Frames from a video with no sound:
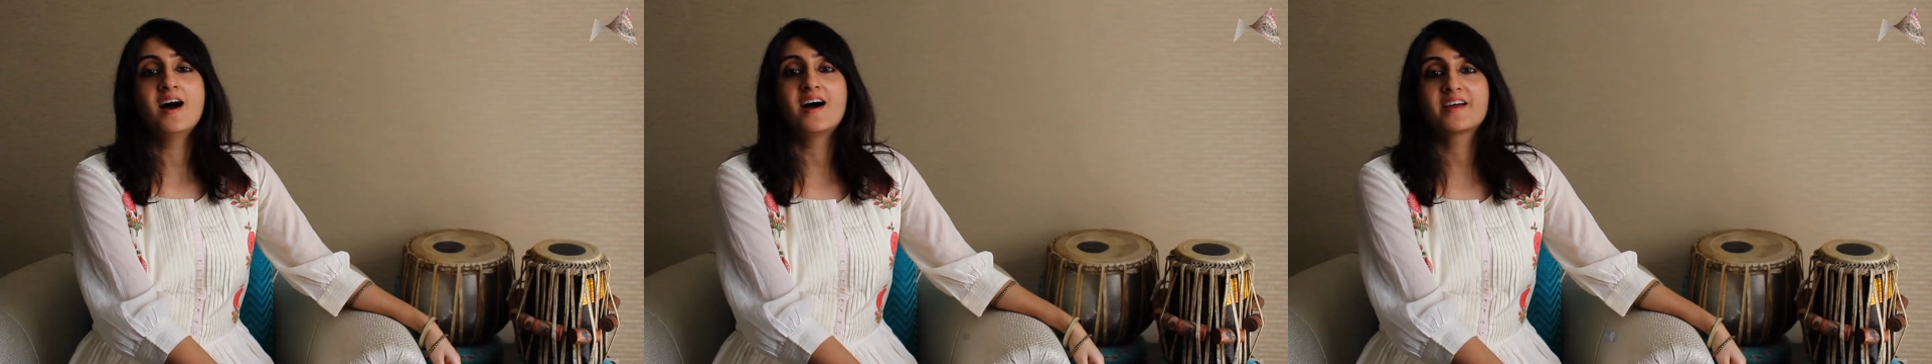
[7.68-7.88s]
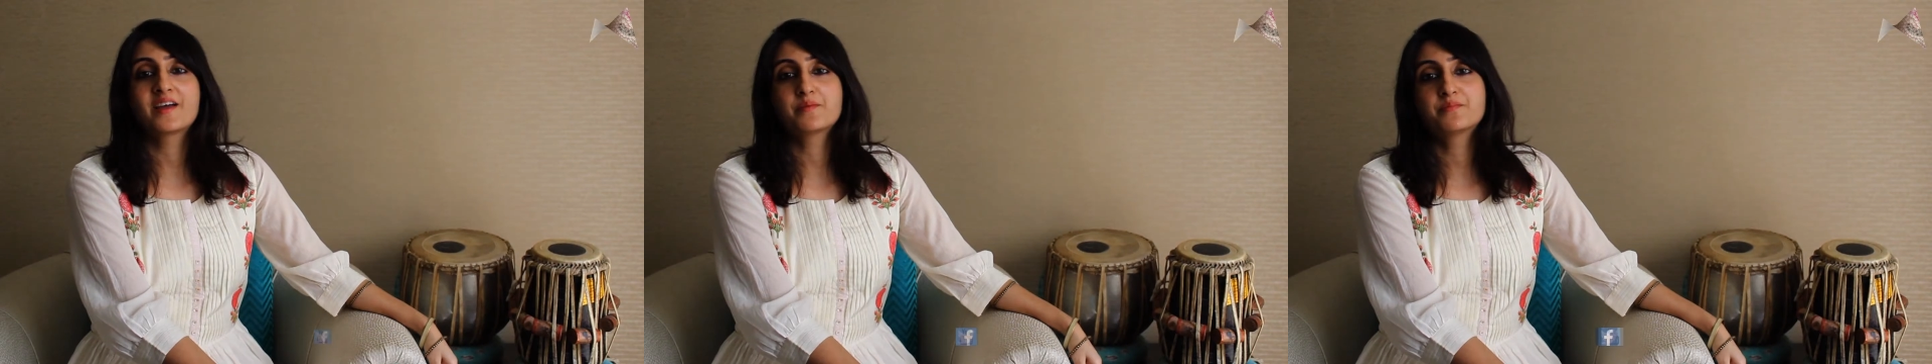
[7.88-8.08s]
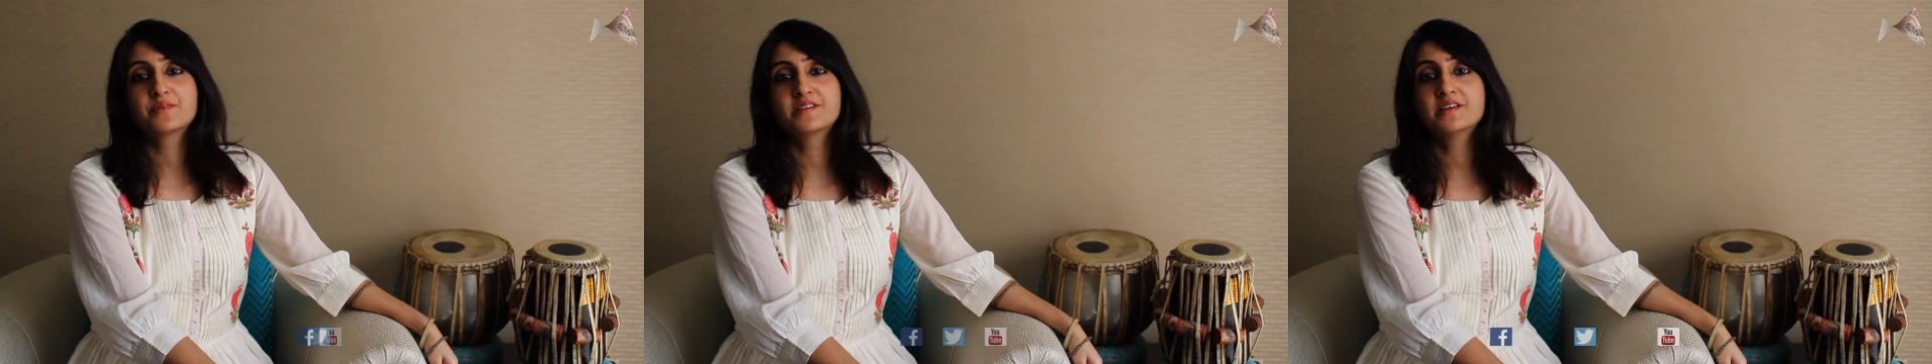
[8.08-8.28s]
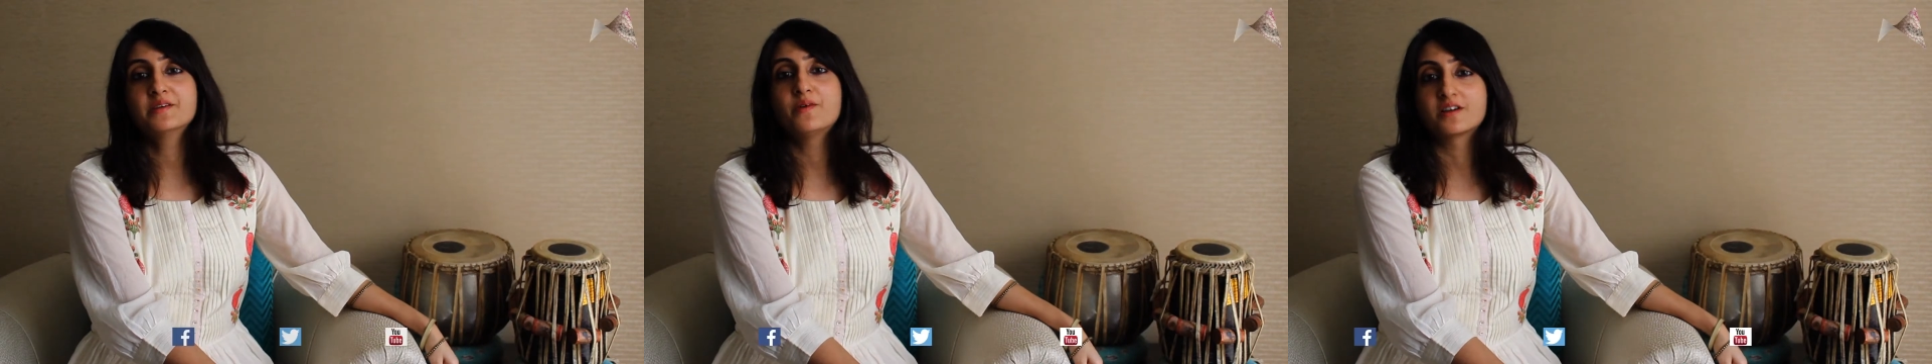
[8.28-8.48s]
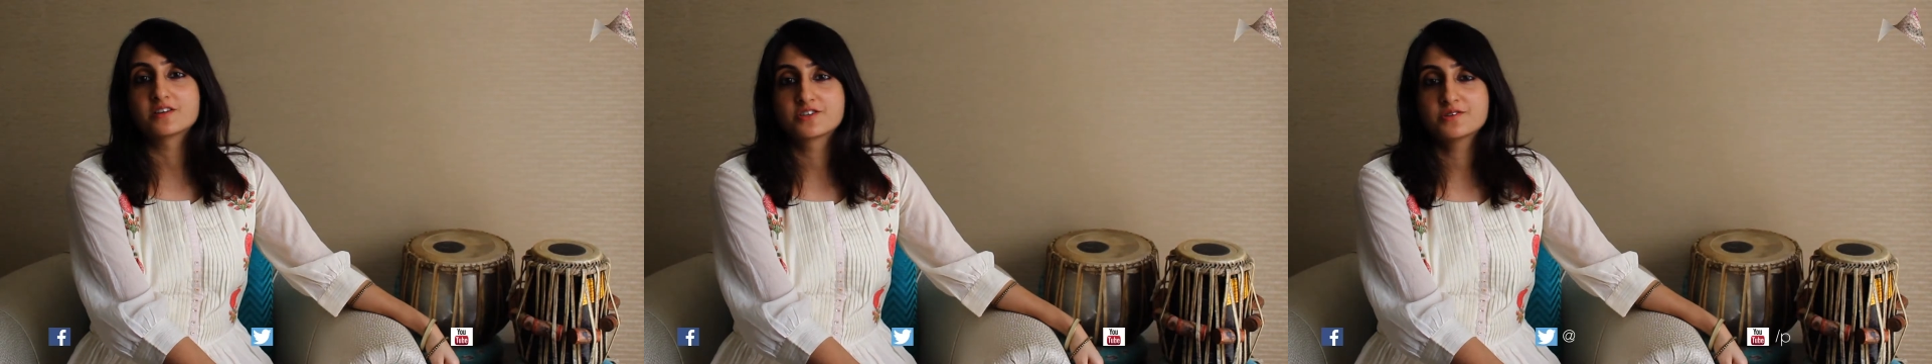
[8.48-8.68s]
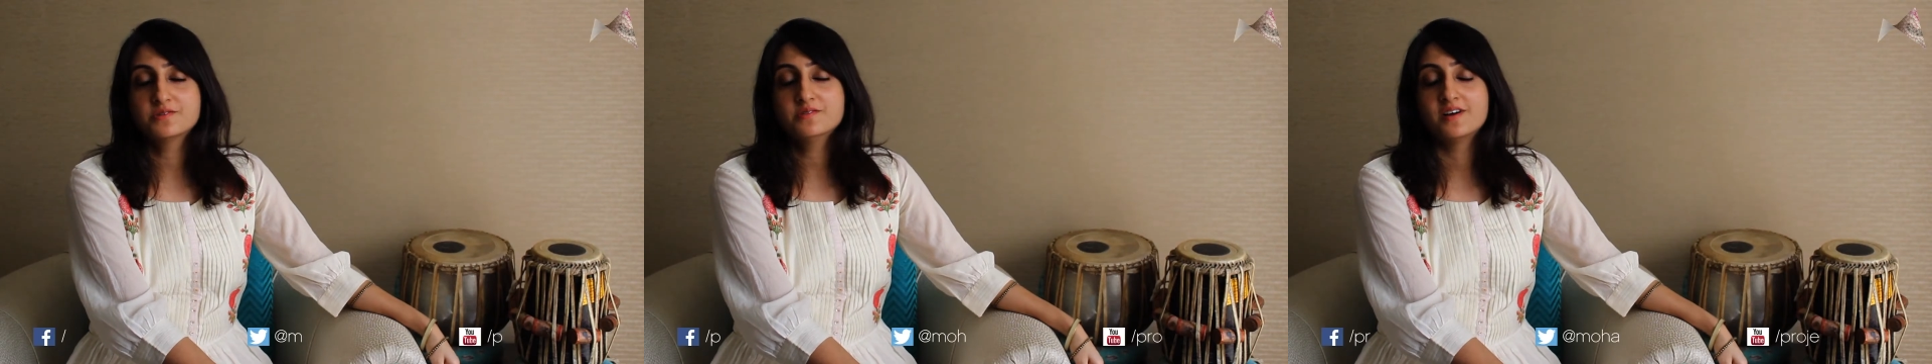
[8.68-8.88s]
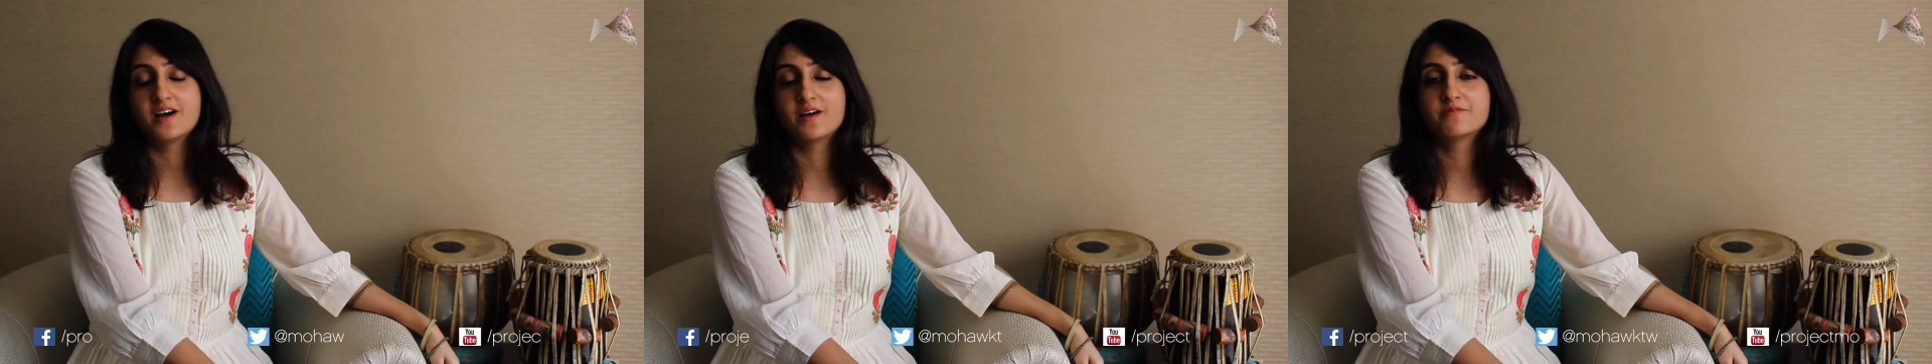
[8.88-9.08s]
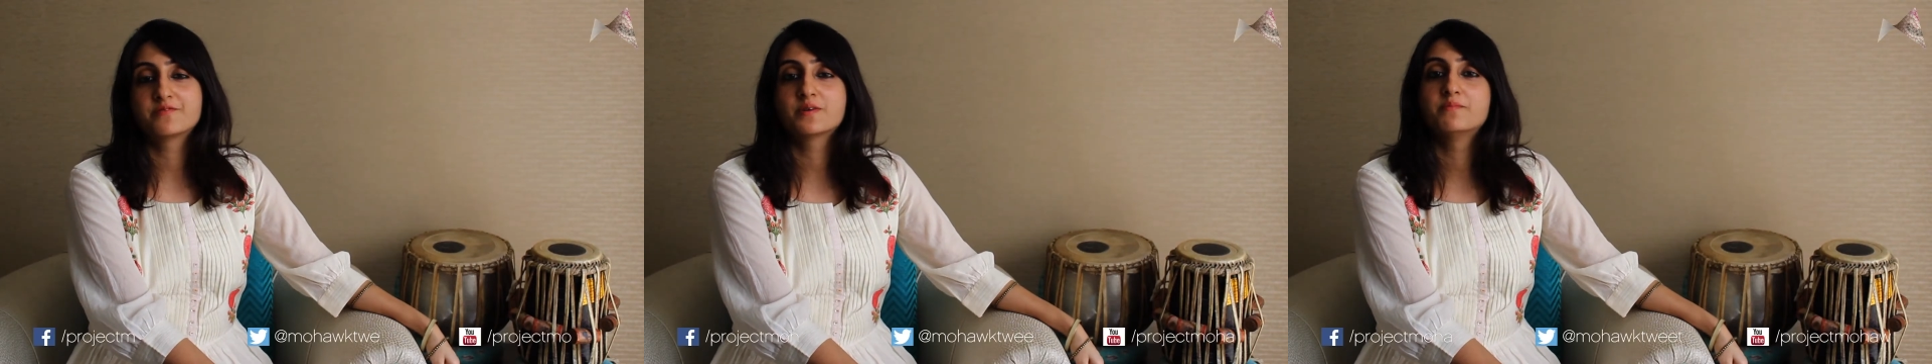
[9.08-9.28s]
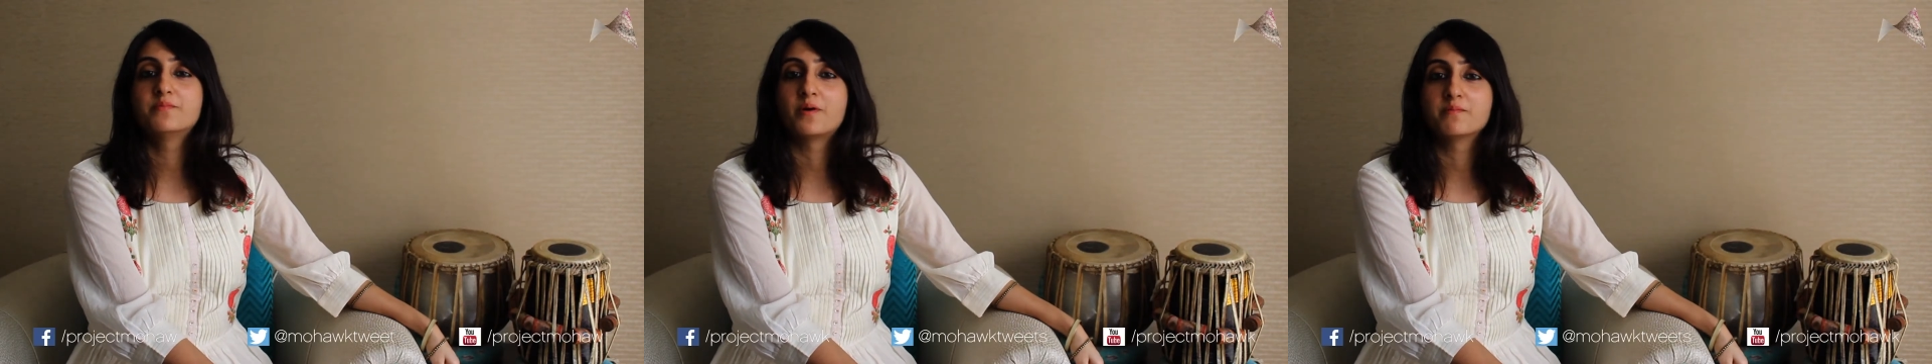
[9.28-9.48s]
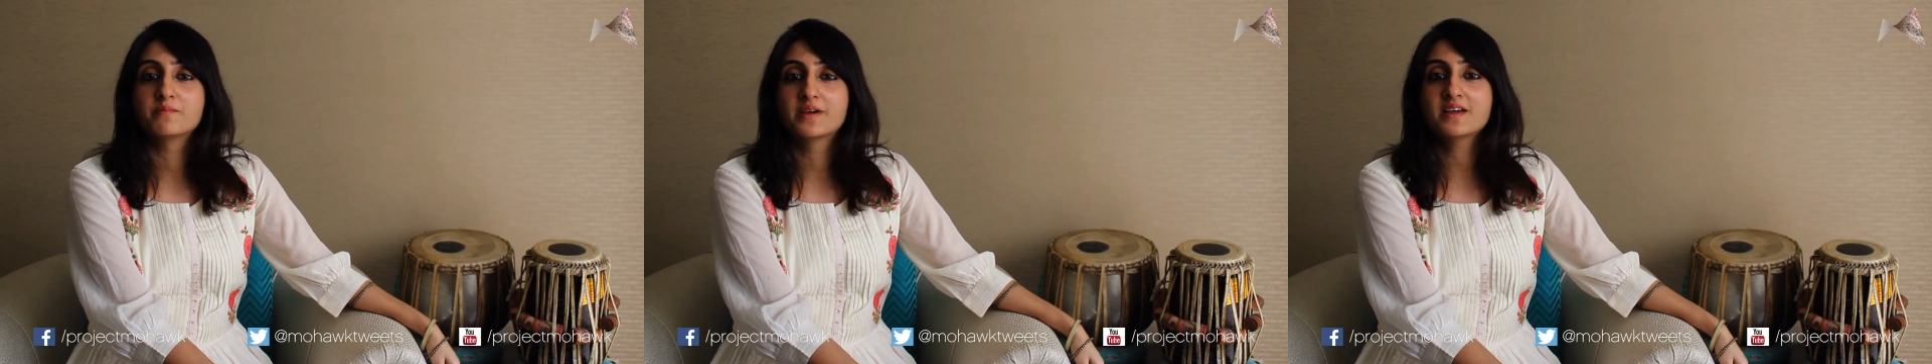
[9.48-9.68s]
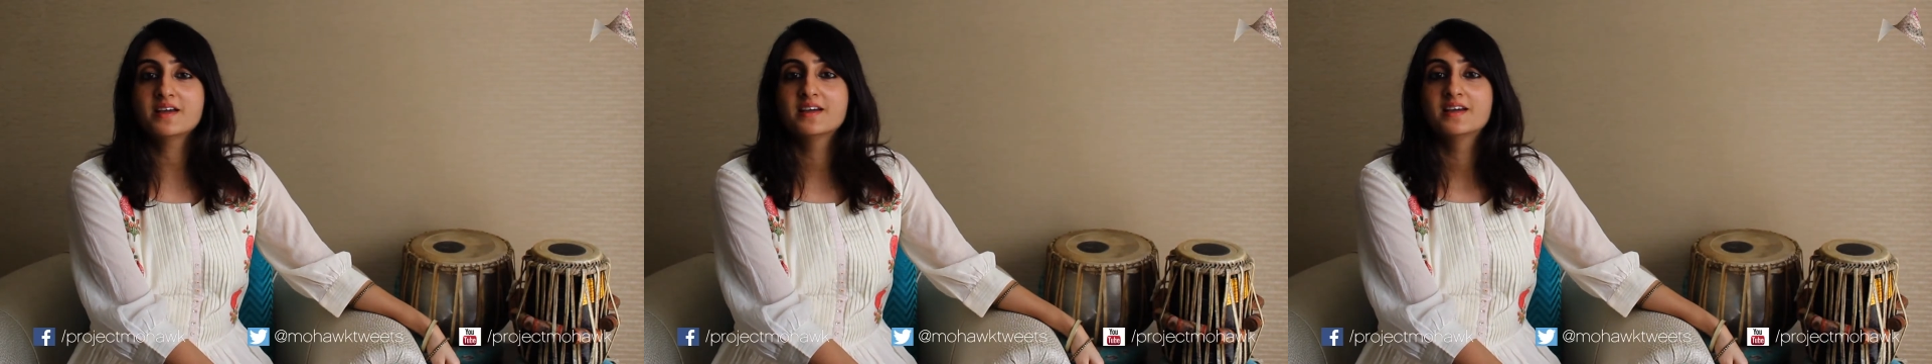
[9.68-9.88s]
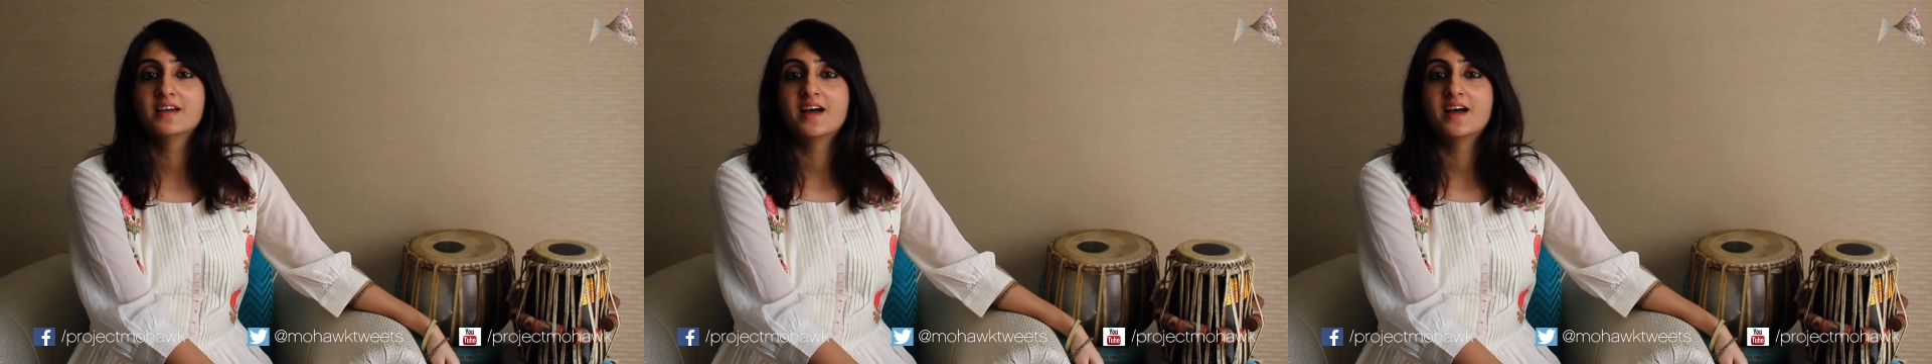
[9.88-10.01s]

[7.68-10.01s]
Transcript: Hi, I'm Preeti Wanchoo. I'm from Bombay.